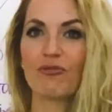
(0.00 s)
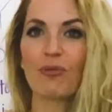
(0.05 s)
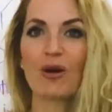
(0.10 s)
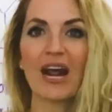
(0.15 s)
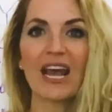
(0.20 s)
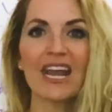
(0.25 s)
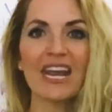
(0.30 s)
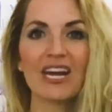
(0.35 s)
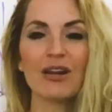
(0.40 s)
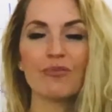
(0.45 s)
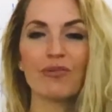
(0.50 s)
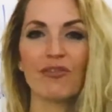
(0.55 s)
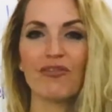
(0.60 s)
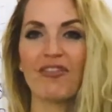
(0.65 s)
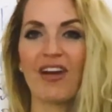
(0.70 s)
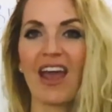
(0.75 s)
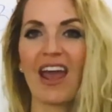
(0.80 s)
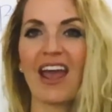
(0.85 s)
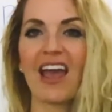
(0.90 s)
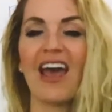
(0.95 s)
When I hit a
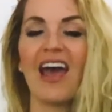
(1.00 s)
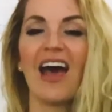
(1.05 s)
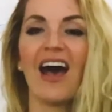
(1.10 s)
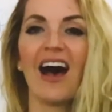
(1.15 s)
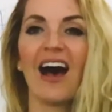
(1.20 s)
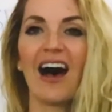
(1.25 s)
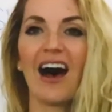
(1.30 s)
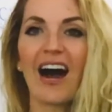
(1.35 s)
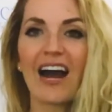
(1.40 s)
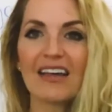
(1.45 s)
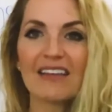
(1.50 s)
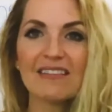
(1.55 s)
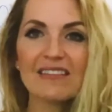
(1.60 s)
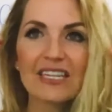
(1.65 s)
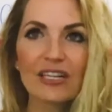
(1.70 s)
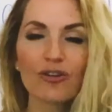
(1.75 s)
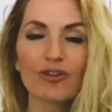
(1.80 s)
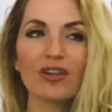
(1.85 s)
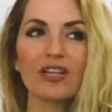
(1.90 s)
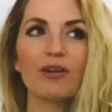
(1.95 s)
buffet, I
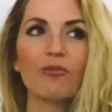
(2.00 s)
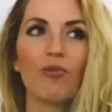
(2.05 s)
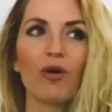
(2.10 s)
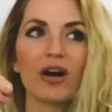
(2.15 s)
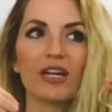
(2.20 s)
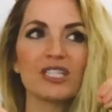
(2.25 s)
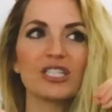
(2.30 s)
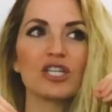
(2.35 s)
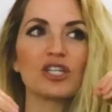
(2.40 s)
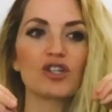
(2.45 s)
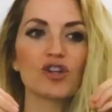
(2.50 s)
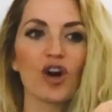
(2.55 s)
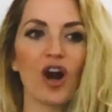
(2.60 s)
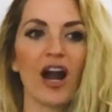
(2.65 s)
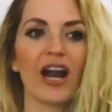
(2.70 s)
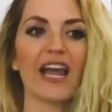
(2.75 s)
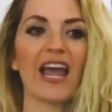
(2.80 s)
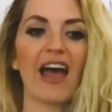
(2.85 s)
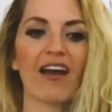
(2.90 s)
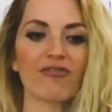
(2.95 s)
literally want to
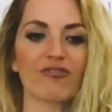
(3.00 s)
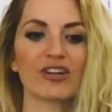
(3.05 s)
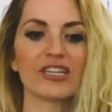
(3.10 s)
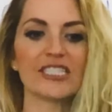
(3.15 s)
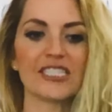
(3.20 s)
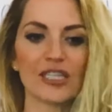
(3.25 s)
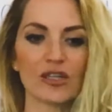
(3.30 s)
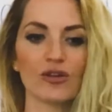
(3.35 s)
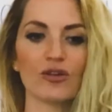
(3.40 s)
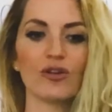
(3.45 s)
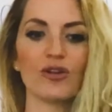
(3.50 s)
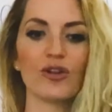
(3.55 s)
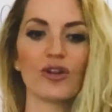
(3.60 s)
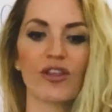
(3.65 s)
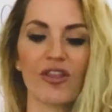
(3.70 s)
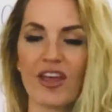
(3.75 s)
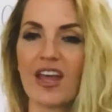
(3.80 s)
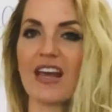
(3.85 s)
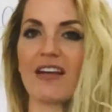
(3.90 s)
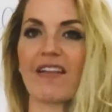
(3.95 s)
try every single
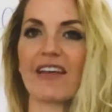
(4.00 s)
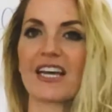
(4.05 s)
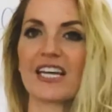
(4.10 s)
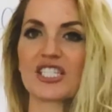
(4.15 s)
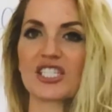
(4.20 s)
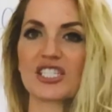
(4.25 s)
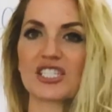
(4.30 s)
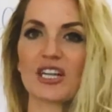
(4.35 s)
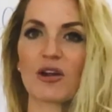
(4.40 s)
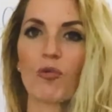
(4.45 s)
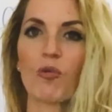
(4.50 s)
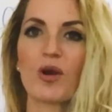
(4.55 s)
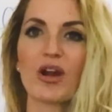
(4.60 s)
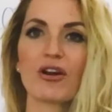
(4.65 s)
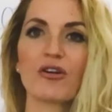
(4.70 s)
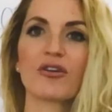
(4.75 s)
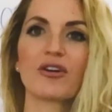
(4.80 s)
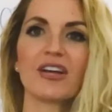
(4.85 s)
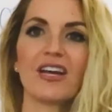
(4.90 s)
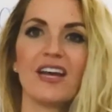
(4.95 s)
thing. Like it's just a
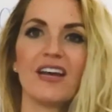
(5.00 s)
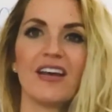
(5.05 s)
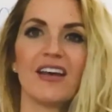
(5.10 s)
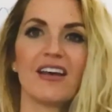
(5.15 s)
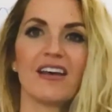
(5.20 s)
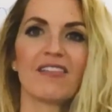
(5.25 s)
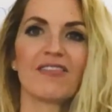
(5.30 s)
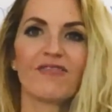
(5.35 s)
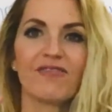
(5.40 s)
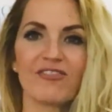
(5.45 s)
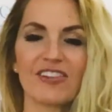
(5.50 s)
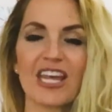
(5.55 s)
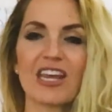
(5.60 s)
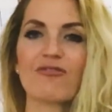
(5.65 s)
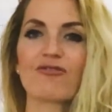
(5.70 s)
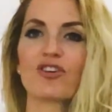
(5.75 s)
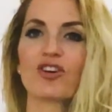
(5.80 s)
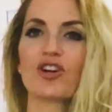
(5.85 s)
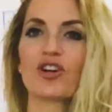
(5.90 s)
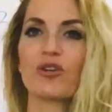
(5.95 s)
weird
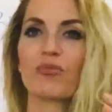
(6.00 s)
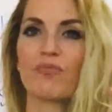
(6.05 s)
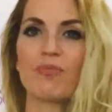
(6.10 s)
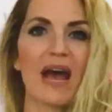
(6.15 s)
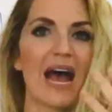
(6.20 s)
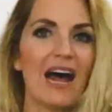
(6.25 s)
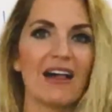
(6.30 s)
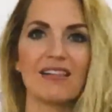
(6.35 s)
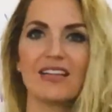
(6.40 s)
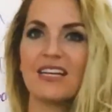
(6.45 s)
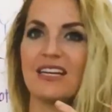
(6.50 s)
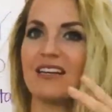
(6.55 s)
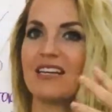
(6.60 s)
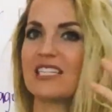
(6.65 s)
flavor palate.